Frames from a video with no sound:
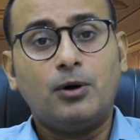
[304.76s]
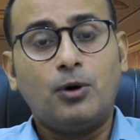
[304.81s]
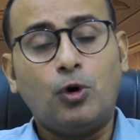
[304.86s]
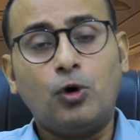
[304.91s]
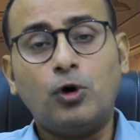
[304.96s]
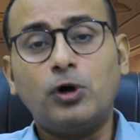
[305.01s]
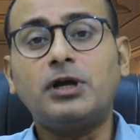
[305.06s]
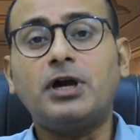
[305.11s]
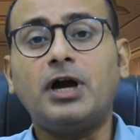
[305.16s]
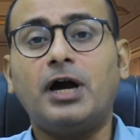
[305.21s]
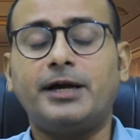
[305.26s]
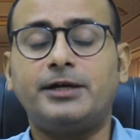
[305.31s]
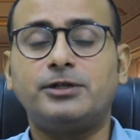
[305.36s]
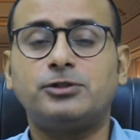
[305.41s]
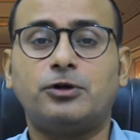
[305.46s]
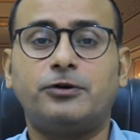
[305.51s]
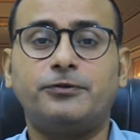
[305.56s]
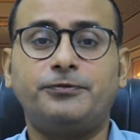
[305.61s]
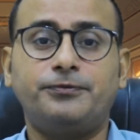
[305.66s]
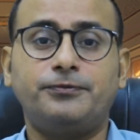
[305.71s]
All
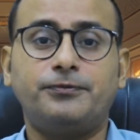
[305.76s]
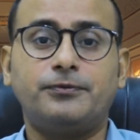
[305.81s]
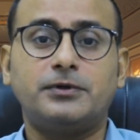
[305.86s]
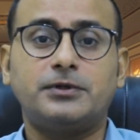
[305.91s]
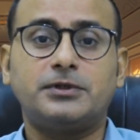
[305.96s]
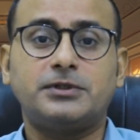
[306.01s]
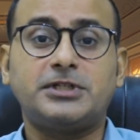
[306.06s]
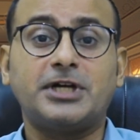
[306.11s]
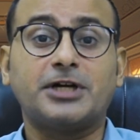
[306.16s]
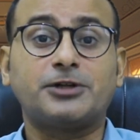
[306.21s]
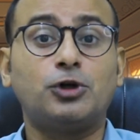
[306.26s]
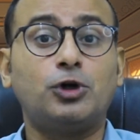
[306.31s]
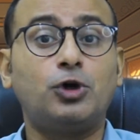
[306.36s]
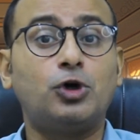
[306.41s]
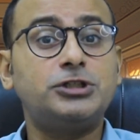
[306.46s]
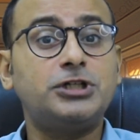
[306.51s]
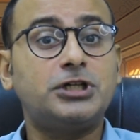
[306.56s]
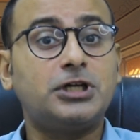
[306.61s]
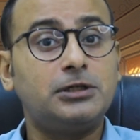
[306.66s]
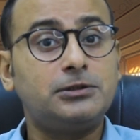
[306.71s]
kinds of
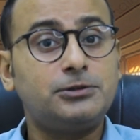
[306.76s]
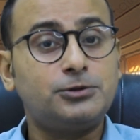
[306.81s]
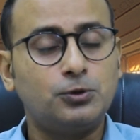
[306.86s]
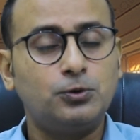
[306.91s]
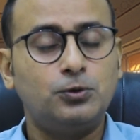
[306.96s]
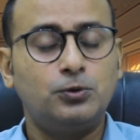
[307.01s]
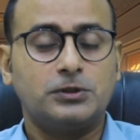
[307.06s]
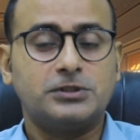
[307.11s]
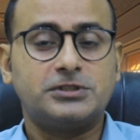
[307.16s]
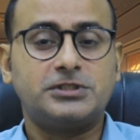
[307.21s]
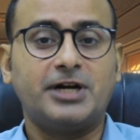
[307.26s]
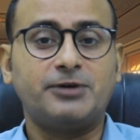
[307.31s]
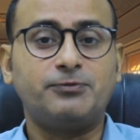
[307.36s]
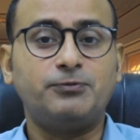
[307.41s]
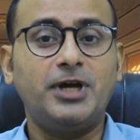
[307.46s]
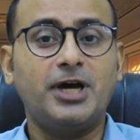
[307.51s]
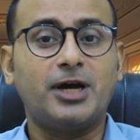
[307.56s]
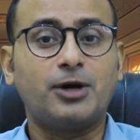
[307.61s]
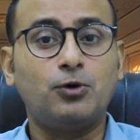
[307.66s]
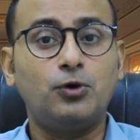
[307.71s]
technological tools that
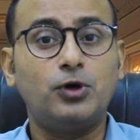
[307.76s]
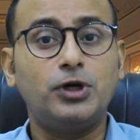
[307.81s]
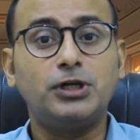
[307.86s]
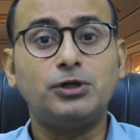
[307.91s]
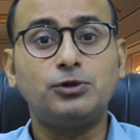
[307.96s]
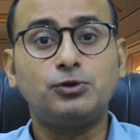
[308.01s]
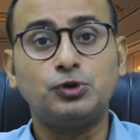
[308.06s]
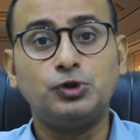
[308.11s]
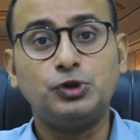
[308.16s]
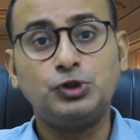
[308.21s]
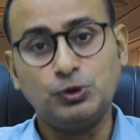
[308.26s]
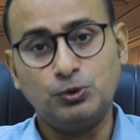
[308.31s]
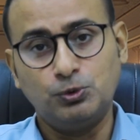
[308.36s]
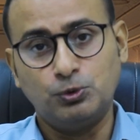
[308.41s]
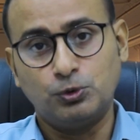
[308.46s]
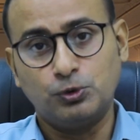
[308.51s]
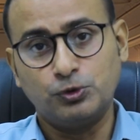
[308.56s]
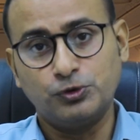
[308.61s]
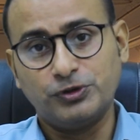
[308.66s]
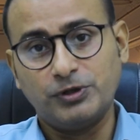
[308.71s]
we are going to
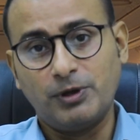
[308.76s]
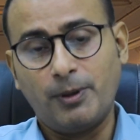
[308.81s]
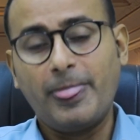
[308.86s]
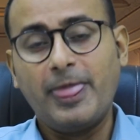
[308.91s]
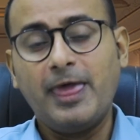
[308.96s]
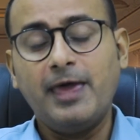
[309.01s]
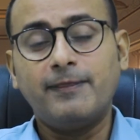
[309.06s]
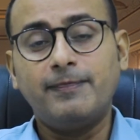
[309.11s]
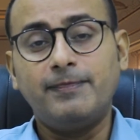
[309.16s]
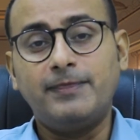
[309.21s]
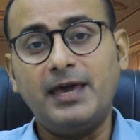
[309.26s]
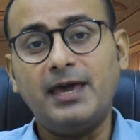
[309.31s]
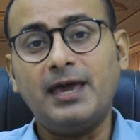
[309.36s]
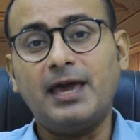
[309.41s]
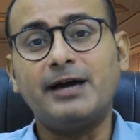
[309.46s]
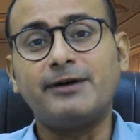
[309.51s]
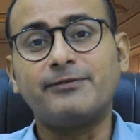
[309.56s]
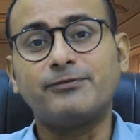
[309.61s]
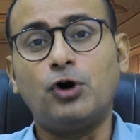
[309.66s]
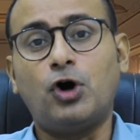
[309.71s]
use, they
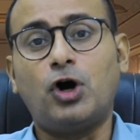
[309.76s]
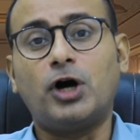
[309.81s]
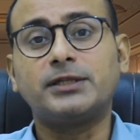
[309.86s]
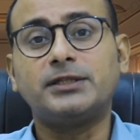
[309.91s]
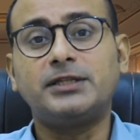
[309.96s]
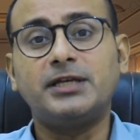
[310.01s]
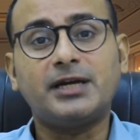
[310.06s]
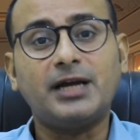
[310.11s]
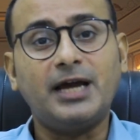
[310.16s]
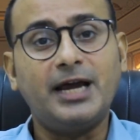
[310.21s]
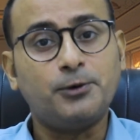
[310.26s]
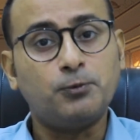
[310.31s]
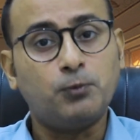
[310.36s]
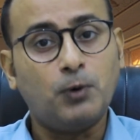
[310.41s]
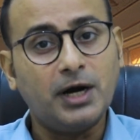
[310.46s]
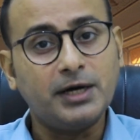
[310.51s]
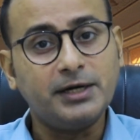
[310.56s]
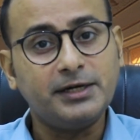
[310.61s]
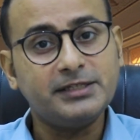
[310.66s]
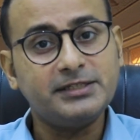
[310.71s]
have got their
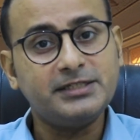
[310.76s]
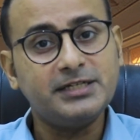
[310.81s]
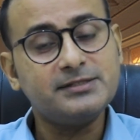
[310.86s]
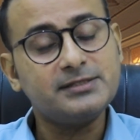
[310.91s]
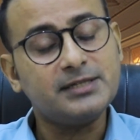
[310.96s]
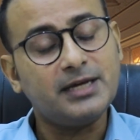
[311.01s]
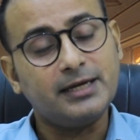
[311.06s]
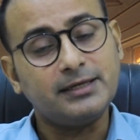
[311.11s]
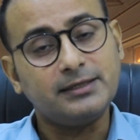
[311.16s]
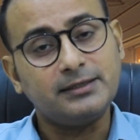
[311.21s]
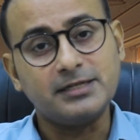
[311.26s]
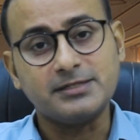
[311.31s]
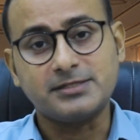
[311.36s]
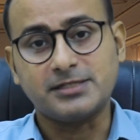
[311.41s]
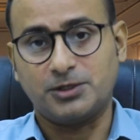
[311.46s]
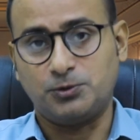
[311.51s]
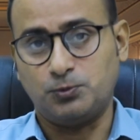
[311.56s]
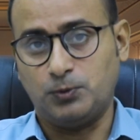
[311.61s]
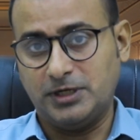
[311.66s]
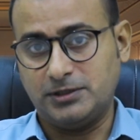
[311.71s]
advantages and
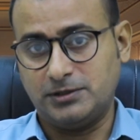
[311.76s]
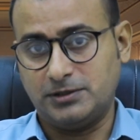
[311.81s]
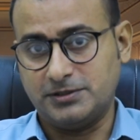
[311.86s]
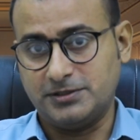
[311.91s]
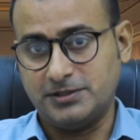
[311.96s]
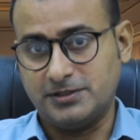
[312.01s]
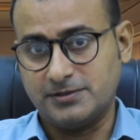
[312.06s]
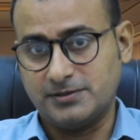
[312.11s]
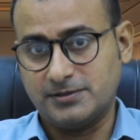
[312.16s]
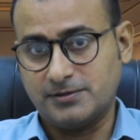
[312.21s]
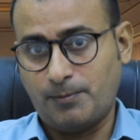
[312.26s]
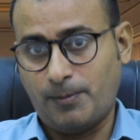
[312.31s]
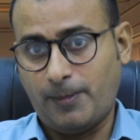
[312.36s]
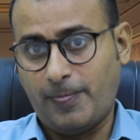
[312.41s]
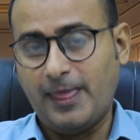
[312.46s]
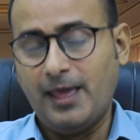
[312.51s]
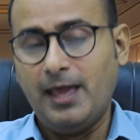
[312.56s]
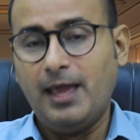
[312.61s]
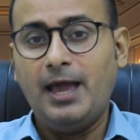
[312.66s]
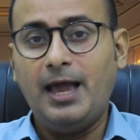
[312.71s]
disadvantages,
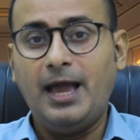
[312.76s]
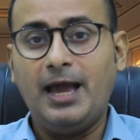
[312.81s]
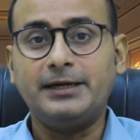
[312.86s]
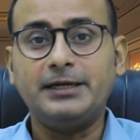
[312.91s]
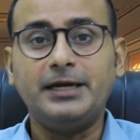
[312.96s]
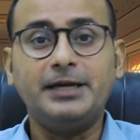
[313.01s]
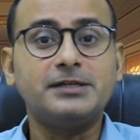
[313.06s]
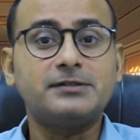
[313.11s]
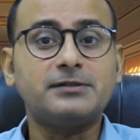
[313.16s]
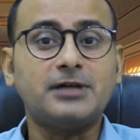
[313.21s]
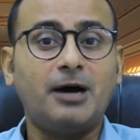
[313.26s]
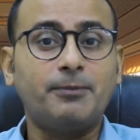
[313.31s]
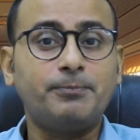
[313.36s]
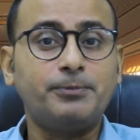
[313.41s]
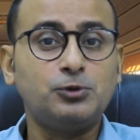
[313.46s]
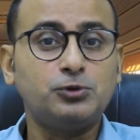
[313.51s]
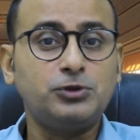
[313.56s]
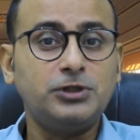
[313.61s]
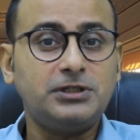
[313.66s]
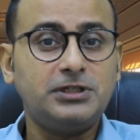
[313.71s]
and it is
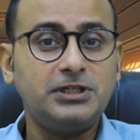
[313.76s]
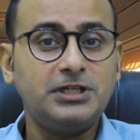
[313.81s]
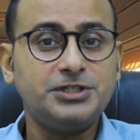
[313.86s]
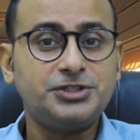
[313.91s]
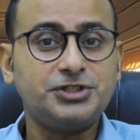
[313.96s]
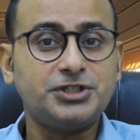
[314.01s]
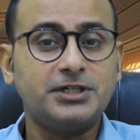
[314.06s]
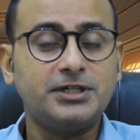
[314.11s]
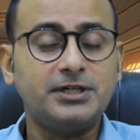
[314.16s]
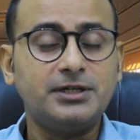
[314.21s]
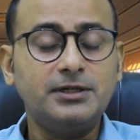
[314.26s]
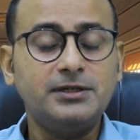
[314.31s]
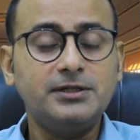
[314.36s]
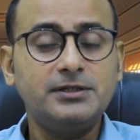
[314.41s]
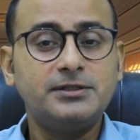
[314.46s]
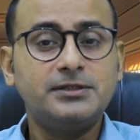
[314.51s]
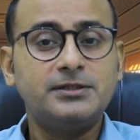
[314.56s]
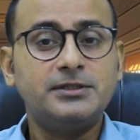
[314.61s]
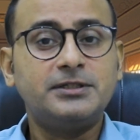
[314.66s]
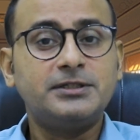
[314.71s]
up to the
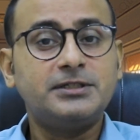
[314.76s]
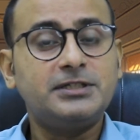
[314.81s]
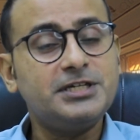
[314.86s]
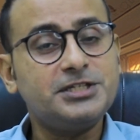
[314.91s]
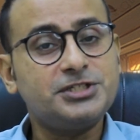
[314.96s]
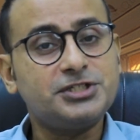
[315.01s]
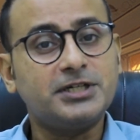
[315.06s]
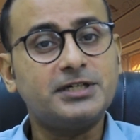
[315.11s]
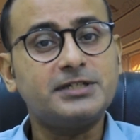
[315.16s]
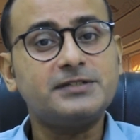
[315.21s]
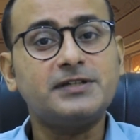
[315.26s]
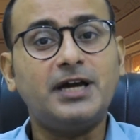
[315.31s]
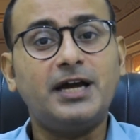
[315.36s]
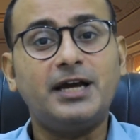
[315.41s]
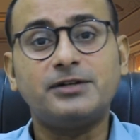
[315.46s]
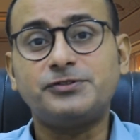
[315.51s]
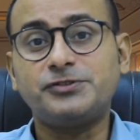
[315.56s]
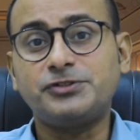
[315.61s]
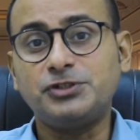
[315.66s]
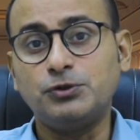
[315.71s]
teachers
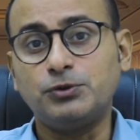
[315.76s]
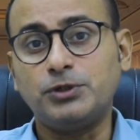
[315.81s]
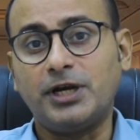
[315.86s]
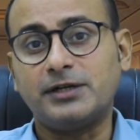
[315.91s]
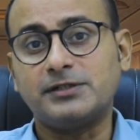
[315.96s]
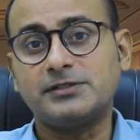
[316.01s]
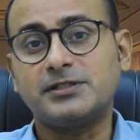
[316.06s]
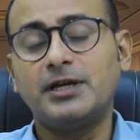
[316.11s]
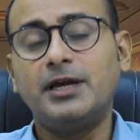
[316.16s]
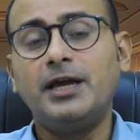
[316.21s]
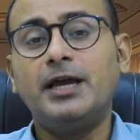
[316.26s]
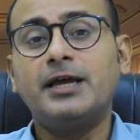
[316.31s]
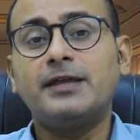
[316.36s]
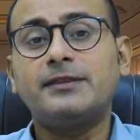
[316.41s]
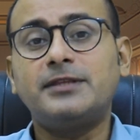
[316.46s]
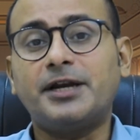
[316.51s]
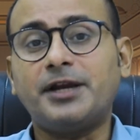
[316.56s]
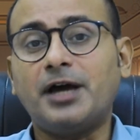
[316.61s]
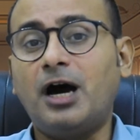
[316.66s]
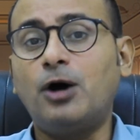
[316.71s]
and students
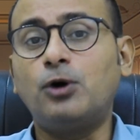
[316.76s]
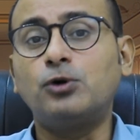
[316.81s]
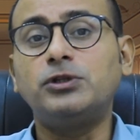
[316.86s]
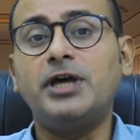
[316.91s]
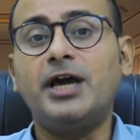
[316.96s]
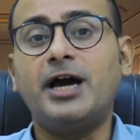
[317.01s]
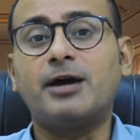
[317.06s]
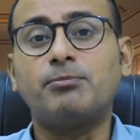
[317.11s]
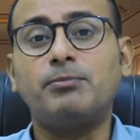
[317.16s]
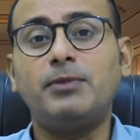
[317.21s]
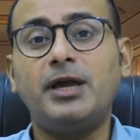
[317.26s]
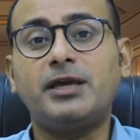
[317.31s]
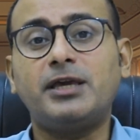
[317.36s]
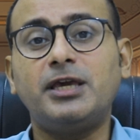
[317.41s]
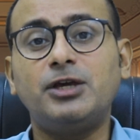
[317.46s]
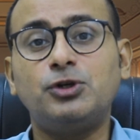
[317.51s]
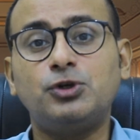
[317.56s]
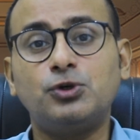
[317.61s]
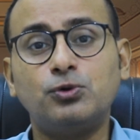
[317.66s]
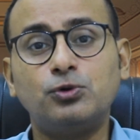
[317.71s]
that how they are
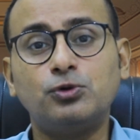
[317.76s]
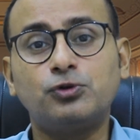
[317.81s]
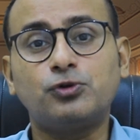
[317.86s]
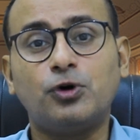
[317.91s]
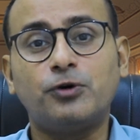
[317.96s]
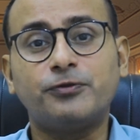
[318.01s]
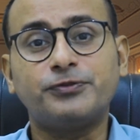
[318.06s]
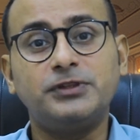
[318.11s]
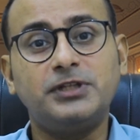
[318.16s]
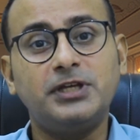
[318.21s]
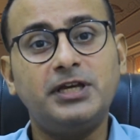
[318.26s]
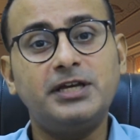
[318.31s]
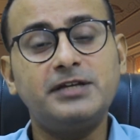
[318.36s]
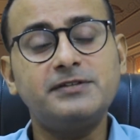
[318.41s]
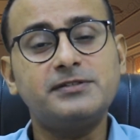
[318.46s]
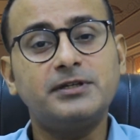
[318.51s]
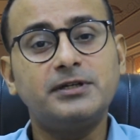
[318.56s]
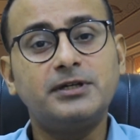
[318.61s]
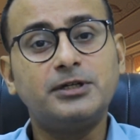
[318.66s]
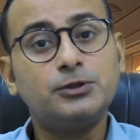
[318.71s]
making use of
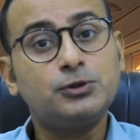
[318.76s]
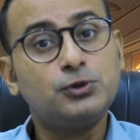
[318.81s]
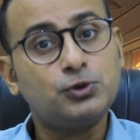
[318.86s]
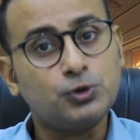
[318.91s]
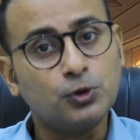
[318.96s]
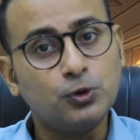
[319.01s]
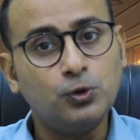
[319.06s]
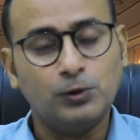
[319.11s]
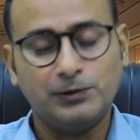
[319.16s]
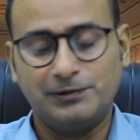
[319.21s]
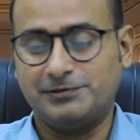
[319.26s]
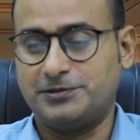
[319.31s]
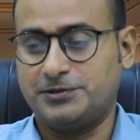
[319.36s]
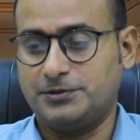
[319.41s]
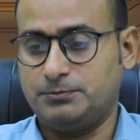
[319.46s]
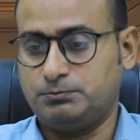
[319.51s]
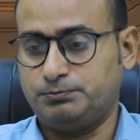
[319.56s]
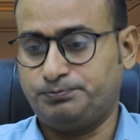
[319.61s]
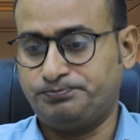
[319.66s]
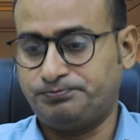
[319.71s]
these tools.